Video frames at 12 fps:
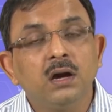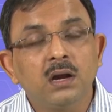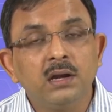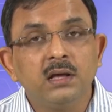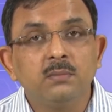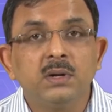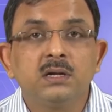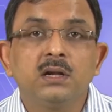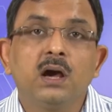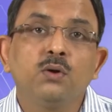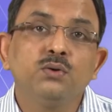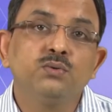earlier but
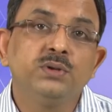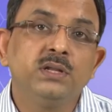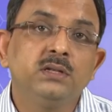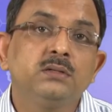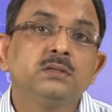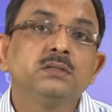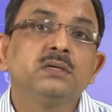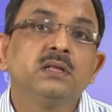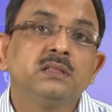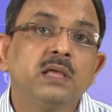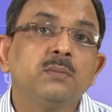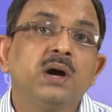now you need
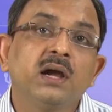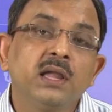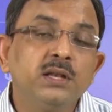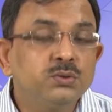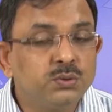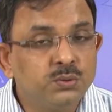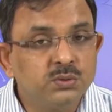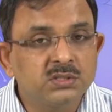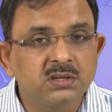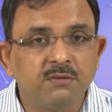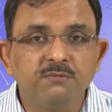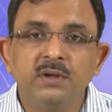them again to
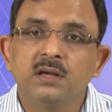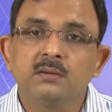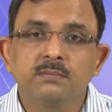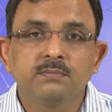use somewhere.